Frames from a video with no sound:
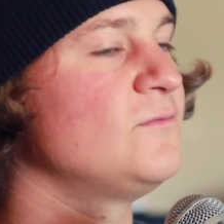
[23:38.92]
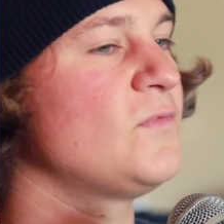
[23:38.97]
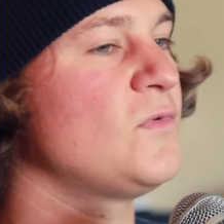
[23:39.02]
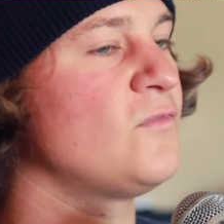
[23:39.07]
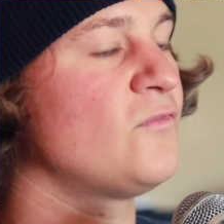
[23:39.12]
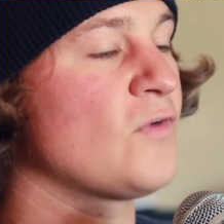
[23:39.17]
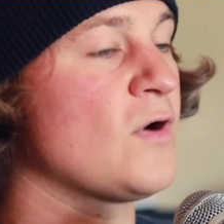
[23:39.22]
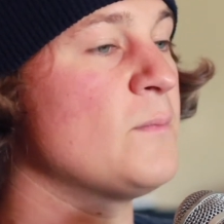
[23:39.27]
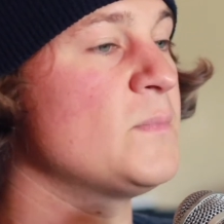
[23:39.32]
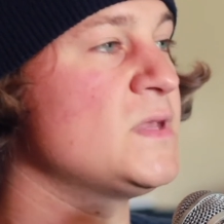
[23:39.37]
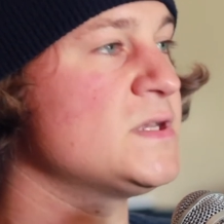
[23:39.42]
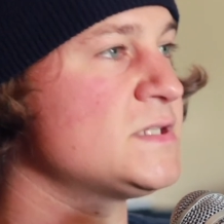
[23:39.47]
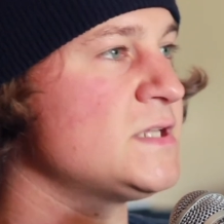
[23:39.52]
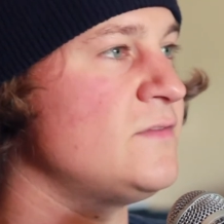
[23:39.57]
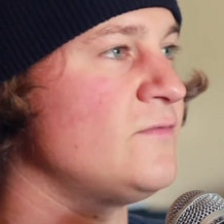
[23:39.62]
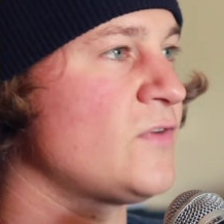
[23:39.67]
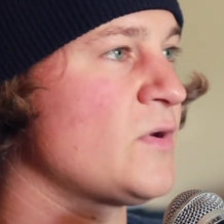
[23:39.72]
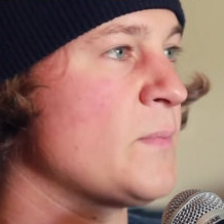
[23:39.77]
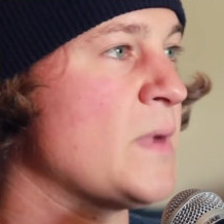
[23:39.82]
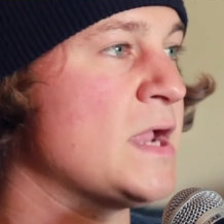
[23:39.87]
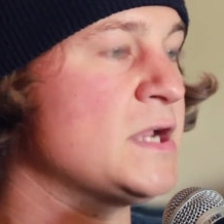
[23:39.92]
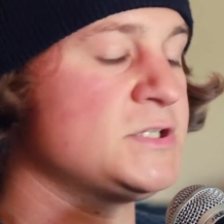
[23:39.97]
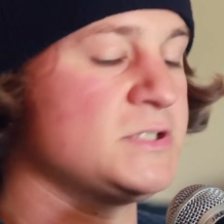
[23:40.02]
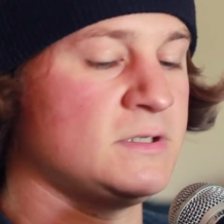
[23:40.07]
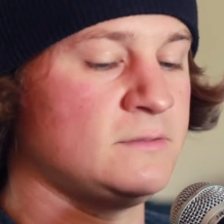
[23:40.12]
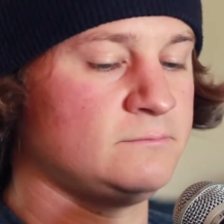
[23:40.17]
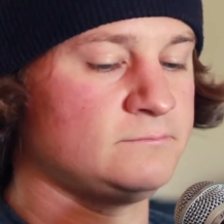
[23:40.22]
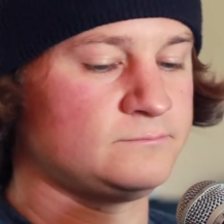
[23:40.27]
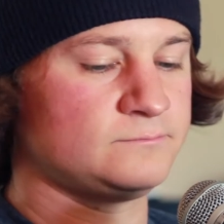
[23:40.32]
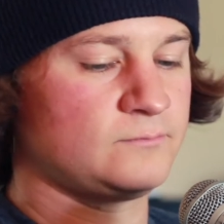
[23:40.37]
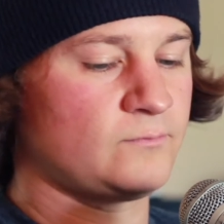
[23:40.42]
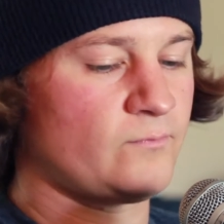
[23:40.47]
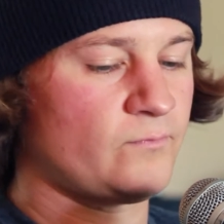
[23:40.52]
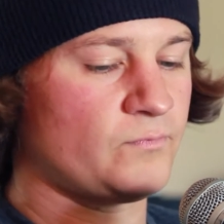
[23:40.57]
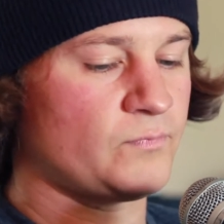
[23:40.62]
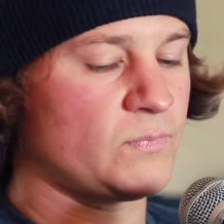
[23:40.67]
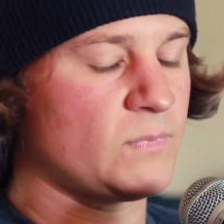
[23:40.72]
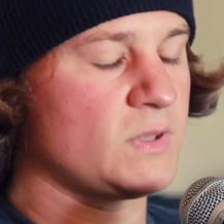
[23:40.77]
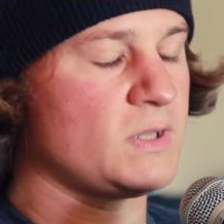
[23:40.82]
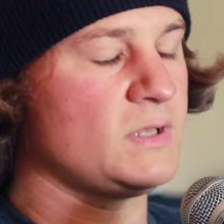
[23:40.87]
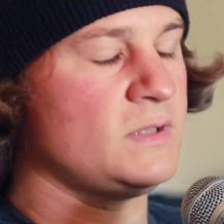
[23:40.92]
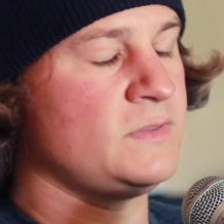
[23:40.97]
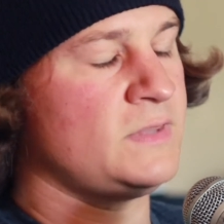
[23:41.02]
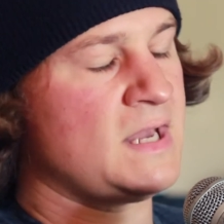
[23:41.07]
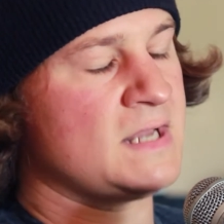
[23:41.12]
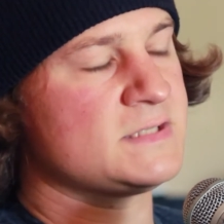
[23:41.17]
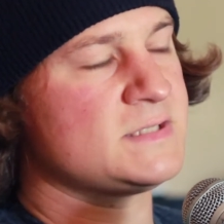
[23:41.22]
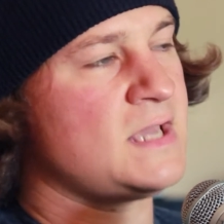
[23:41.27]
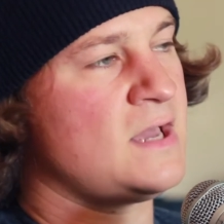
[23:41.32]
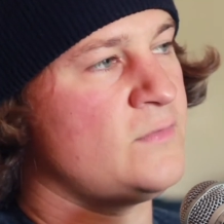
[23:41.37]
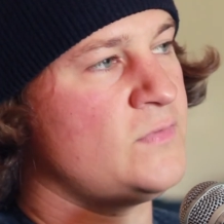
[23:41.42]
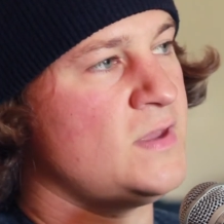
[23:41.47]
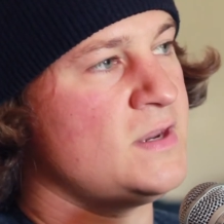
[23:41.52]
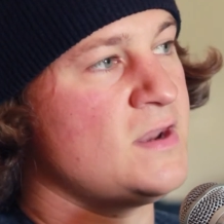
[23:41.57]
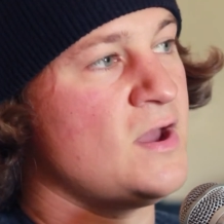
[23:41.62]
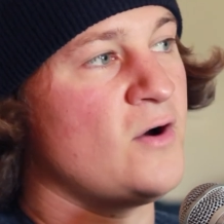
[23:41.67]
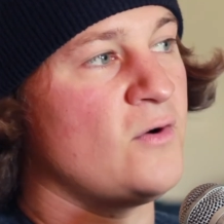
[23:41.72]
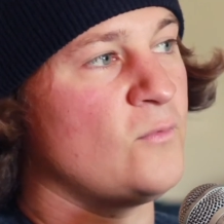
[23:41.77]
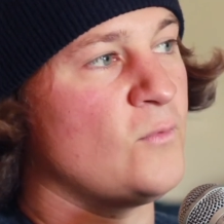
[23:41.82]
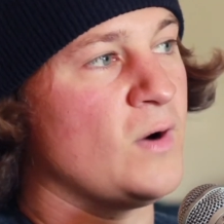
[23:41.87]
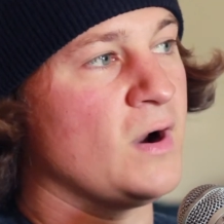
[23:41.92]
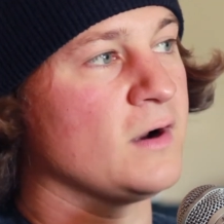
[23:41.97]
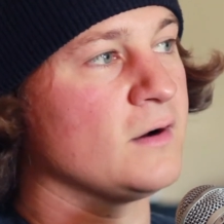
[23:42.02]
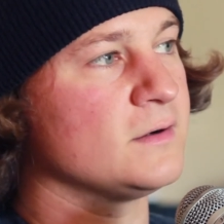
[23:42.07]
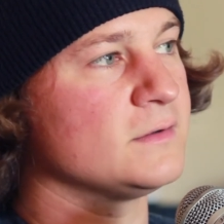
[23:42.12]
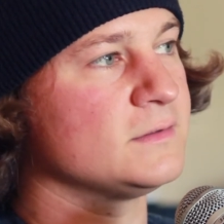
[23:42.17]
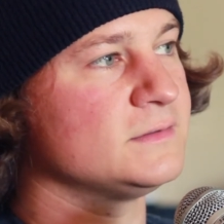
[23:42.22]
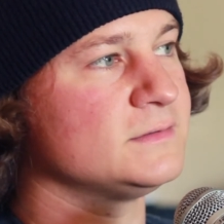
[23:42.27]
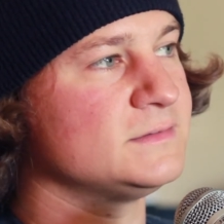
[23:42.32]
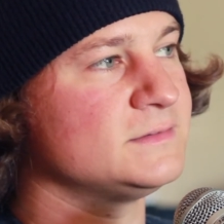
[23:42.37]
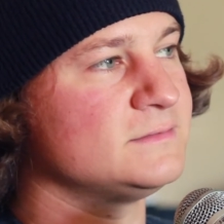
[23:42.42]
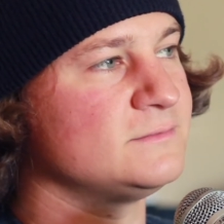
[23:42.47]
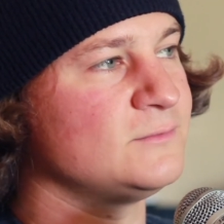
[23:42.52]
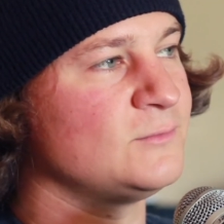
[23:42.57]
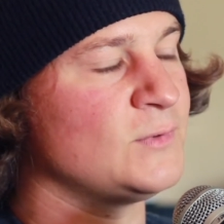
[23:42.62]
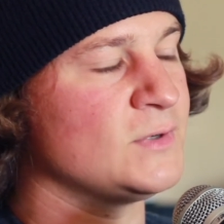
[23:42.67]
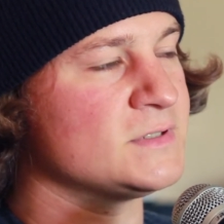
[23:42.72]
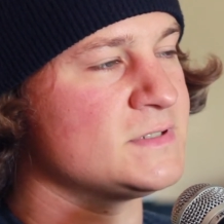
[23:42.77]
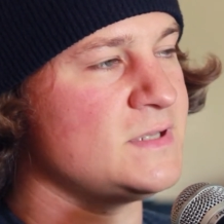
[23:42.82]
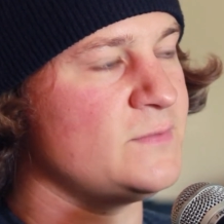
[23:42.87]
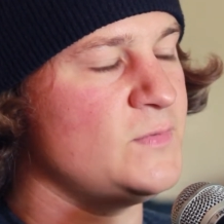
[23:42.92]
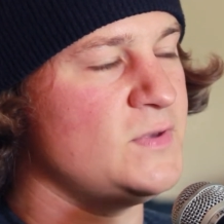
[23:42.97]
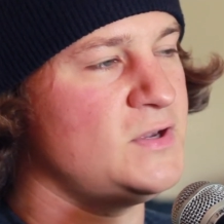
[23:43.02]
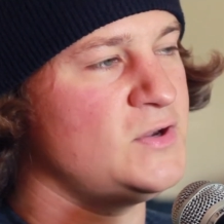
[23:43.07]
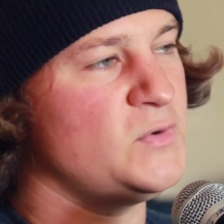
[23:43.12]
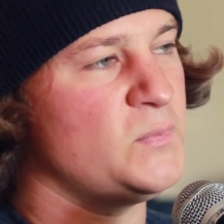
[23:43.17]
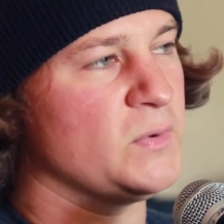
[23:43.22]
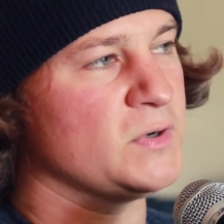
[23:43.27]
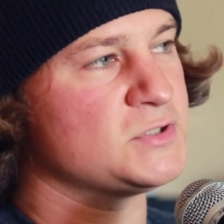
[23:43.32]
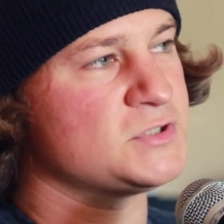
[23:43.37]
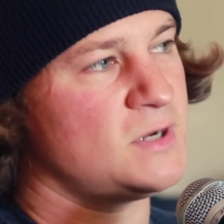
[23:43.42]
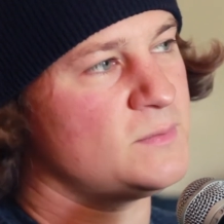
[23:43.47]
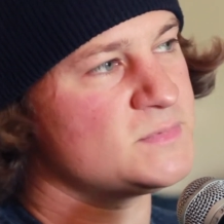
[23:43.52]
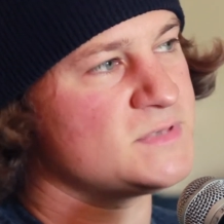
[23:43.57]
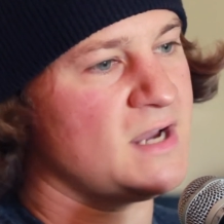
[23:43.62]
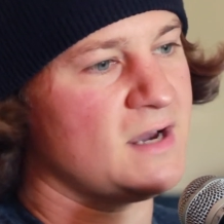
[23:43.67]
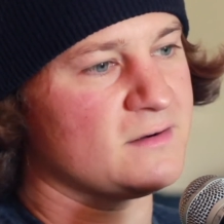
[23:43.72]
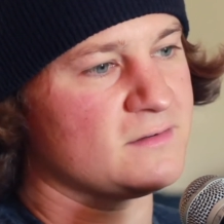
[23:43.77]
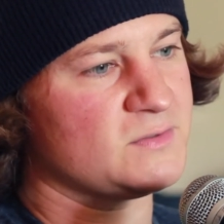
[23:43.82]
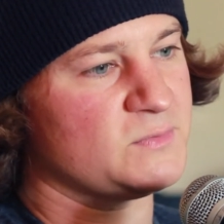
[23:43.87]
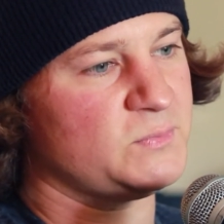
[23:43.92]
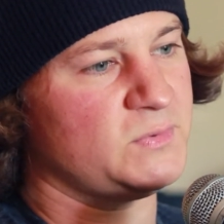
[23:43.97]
from this information, that's how they know where D.B. Cooper jumped out of the